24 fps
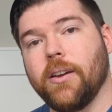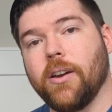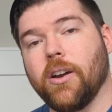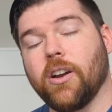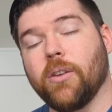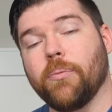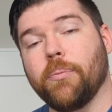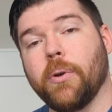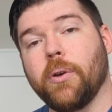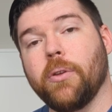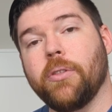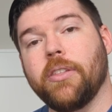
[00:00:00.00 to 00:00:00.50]
are
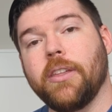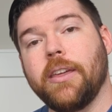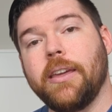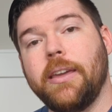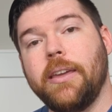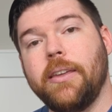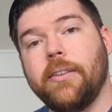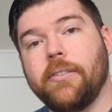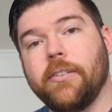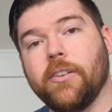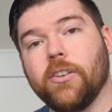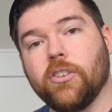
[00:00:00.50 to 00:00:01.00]
both
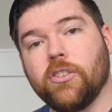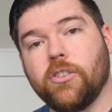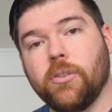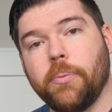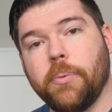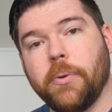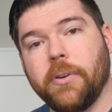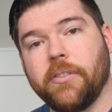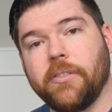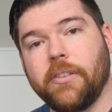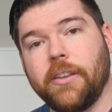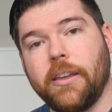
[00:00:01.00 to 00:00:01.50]
easier to
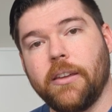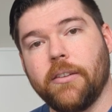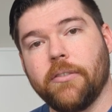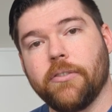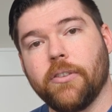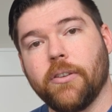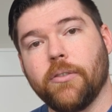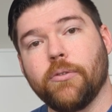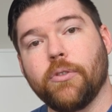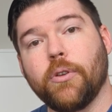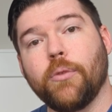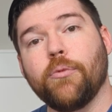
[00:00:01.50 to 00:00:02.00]
perceive
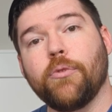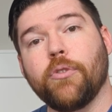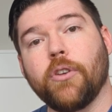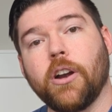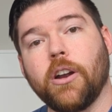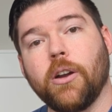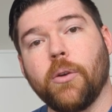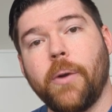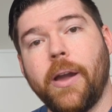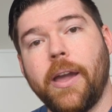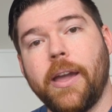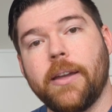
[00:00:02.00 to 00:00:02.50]
from
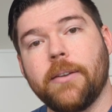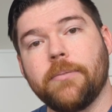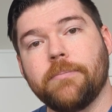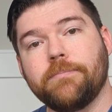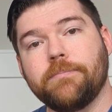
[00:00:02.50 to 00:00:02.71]
far away.